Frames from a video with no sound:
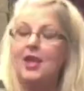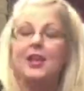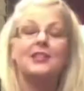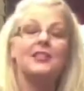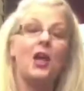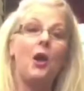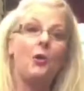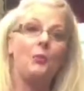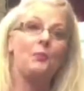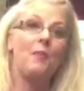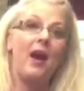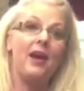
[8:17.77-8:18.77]
So
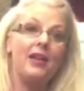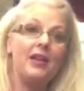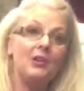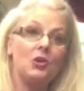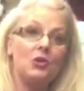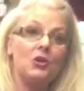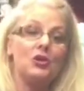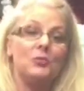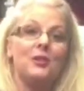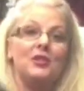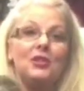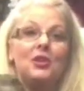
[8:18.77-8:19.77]
my
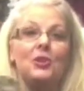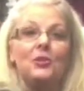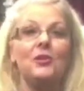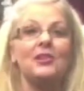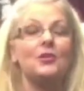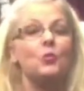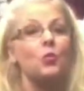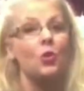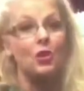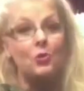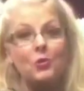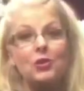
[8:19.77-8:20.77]
encouragement to you is
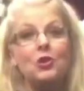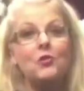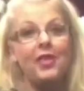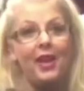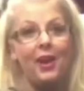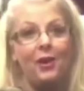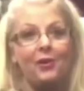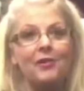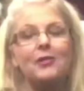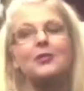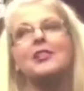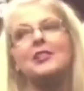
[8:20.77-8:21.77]
work when you're
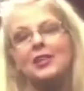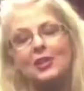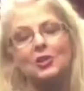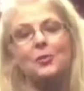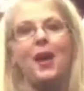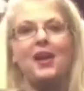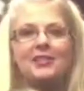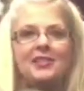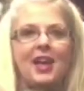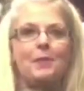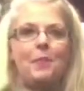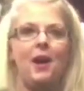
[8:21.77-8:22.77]
there to teach them
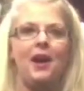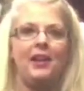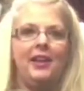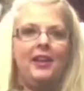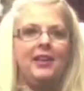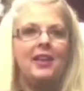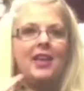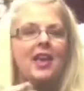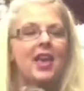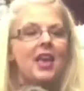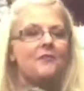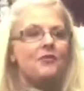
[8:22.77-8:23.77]
outside potty.
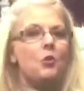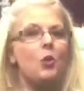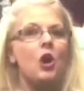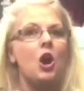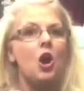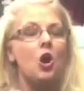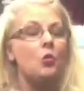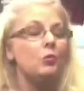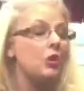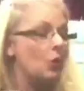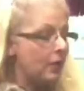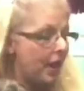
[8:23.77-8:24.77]
If you are home,
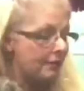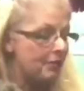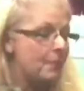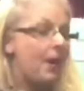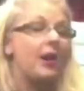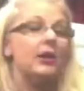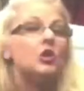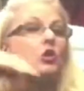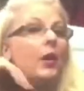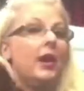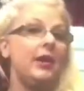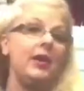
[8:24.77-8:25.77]
don't have the potty
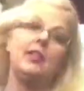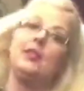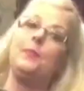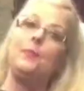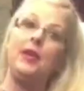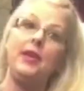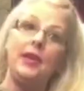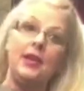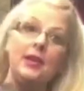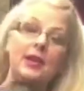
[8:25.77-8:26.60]
tray in the pen.